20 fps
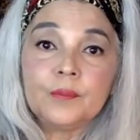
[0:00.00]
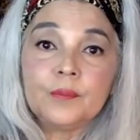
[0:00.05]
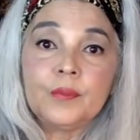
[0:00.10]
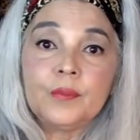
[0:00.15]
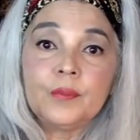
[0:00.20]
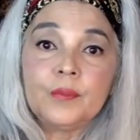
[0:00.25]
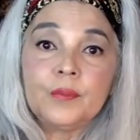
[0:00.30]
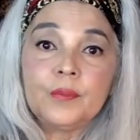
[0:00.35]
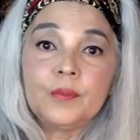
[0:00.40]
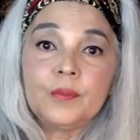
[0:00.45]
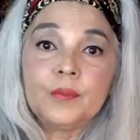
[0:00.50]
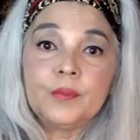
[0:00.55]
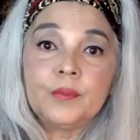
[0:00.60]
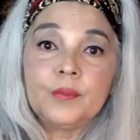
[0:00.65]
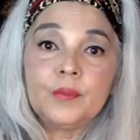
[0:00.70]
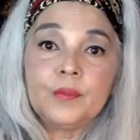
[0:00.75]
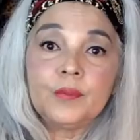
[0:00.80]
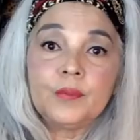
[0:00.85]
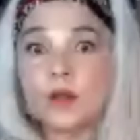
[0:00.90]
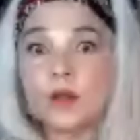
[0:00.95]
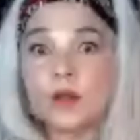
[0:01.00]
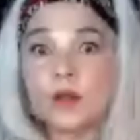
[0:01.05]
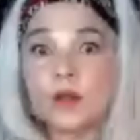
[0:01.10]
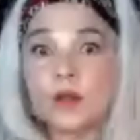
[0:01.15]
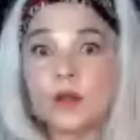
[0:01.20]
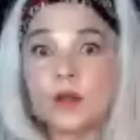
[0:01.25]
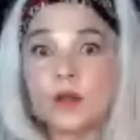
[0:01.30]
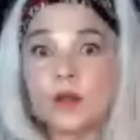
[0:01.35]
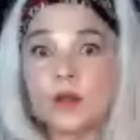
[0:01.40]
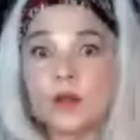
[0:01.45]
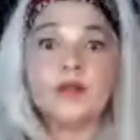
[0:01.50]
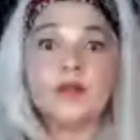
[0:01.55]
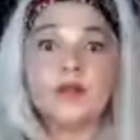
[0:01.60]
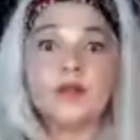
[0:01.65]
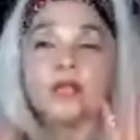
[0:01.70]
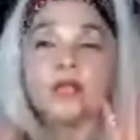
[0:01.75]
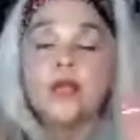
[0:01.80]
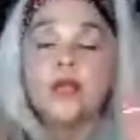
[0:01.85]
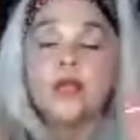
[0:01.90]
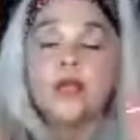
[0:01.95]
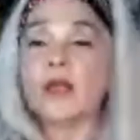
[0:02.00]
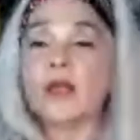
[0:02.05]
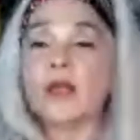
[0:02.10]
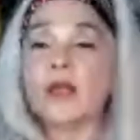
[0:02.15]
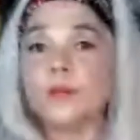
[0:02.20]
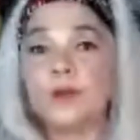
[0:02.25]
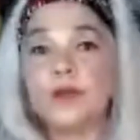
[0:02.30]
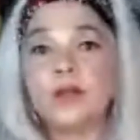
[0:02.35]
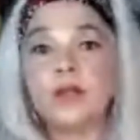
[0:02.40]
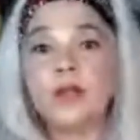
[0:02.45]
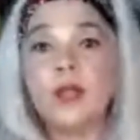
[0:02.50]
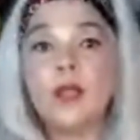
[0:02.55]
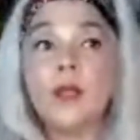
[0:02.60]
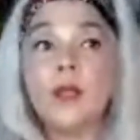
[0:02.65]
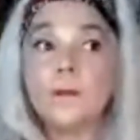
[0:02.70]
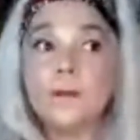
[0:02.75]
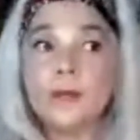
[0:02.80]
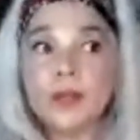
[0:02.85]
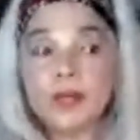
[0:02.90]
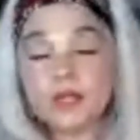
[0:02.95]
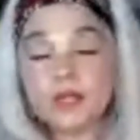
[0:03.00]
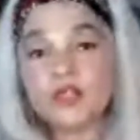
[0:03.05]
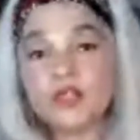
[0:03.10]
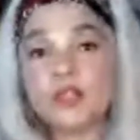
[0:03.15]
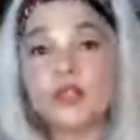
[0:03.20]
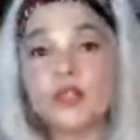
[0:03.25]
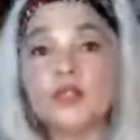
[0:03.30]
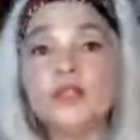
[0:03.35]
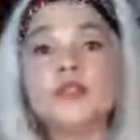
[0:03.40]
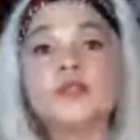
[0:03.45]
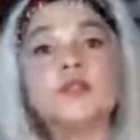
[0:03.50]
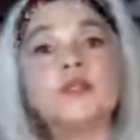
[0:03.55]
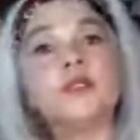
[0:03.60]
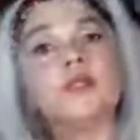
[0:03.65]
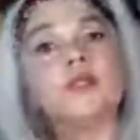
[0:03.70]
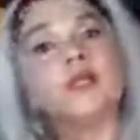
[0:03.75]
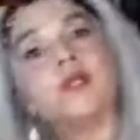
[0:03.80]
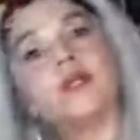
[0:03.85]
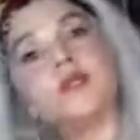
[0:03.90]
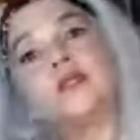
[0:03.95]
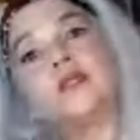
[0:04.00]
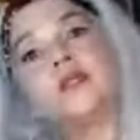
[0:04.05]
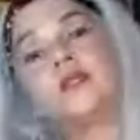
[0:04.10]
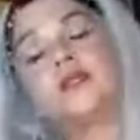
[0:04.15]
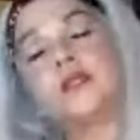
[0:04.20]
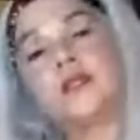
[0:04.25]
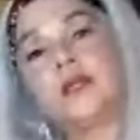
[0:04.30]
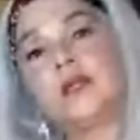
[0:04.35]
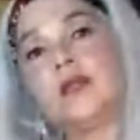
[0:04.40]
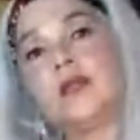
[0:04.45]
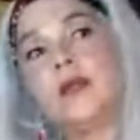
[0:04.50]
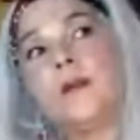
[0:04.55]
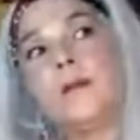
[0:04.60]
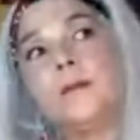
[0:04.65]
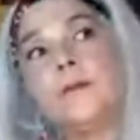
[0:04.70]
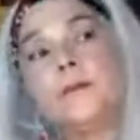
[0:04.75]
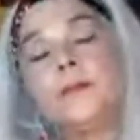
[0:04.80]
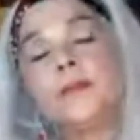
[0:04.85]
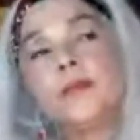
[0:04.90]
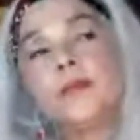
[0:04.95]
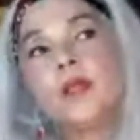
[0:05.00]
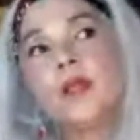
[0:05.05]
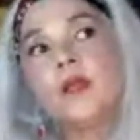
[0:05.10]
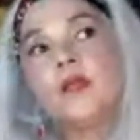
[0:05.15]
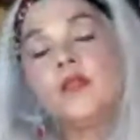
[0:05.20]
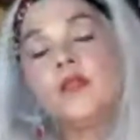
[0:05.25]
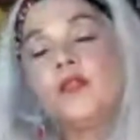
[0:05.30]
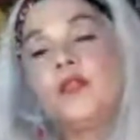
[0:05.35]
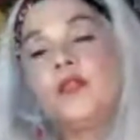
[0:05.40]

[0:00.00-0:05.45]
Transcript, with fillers: some paper or put it in there, take that pretty picture so that they can see the